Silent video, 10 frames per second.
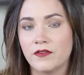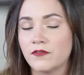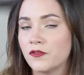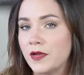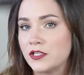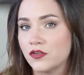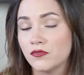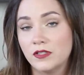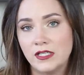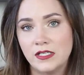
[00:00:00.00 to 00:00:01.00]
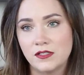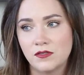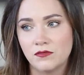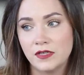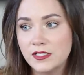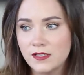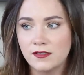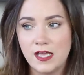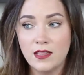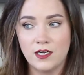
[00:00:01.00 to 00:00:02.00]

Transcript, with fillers: of information released recently.